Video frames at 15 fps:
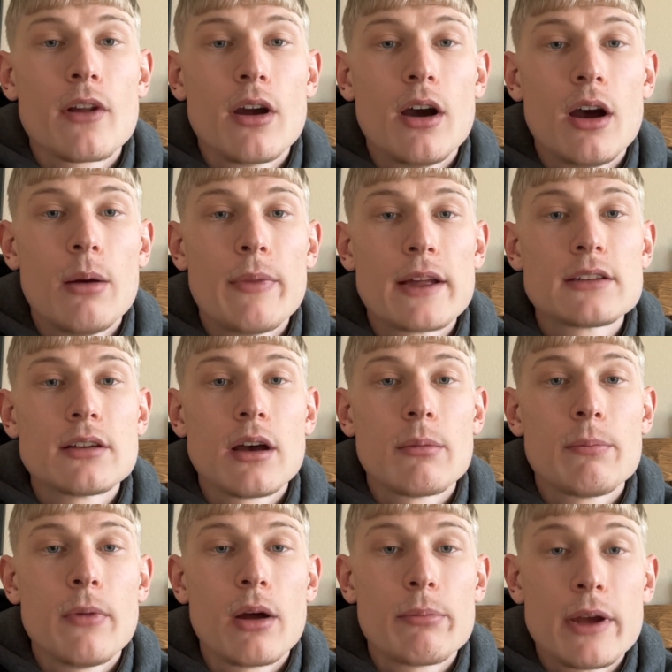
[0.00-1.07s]
That's
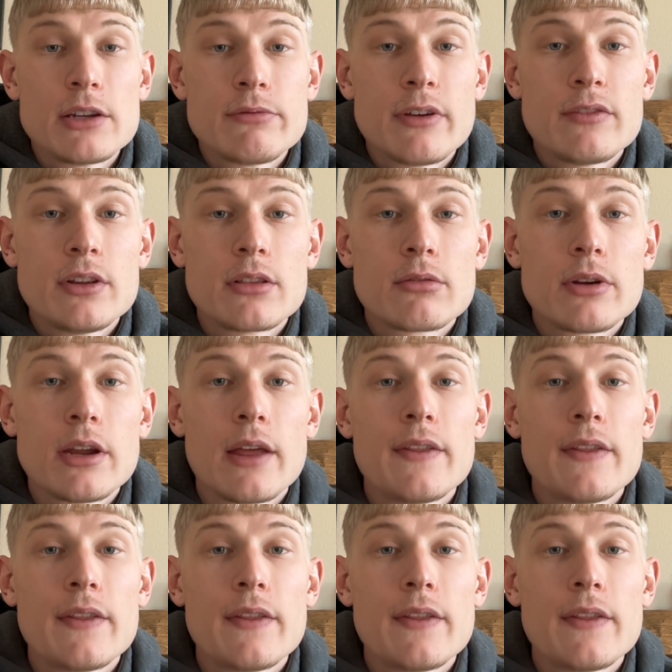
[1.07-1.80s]
up on page 53,